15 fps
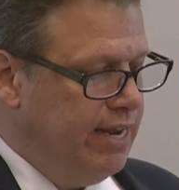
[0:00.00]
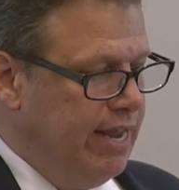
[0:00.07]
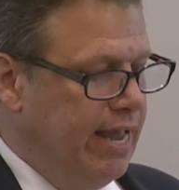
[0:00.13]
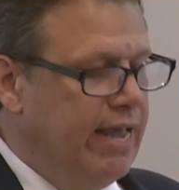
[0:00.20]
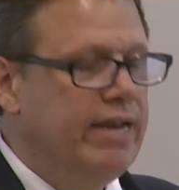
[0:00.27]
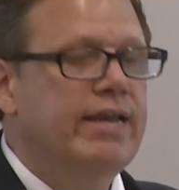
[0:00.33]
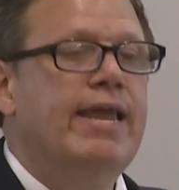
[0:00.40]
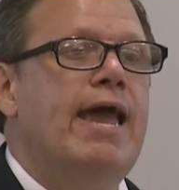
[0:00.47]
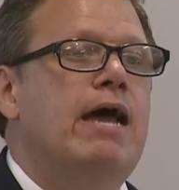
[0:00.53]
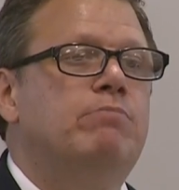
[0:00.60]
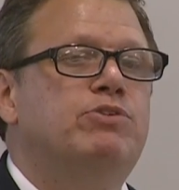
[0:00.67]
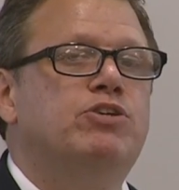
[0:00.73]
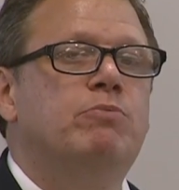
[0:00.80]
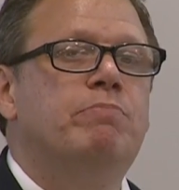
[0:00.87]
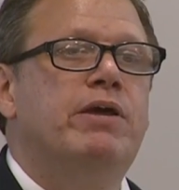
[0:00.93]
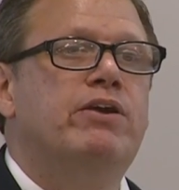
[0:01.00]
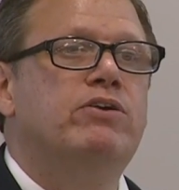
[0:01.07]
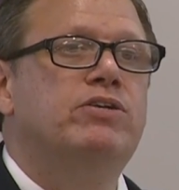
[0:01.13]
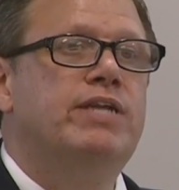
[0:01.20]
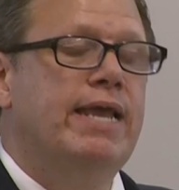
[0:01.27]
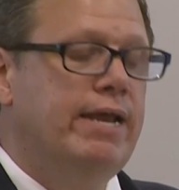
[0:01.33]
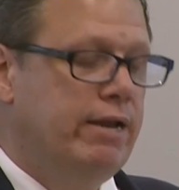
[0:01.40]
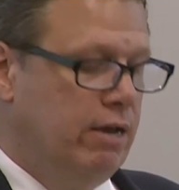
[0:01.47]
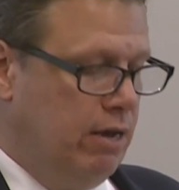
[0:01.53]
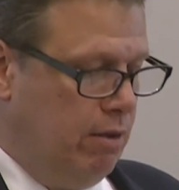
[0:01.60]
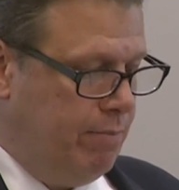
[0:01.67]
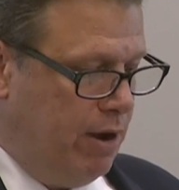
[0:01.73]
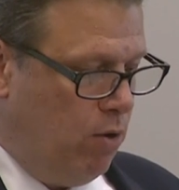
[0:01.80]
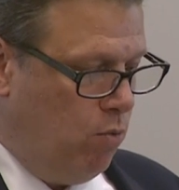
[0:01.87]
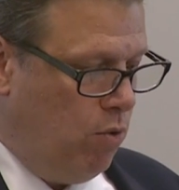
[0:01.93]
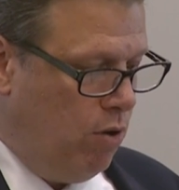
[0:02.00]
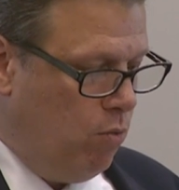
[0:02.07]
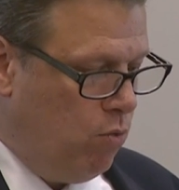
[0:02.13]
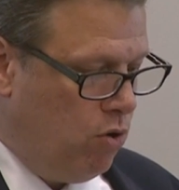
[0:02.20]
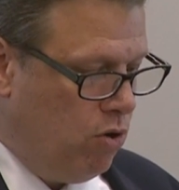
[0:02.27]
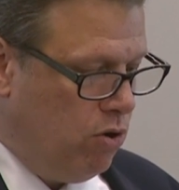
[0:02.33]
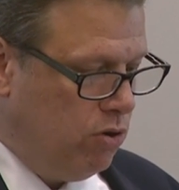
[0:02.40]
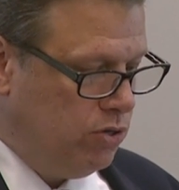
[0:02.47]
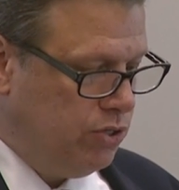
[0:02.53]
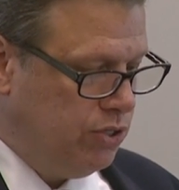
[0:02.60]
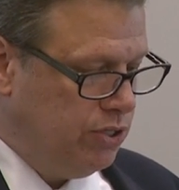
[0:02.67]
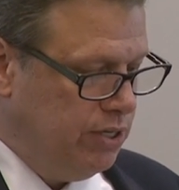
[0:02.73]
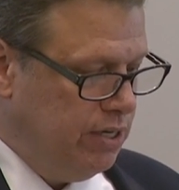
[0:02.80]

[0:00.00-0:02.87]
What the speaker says: and to capture better data about what works.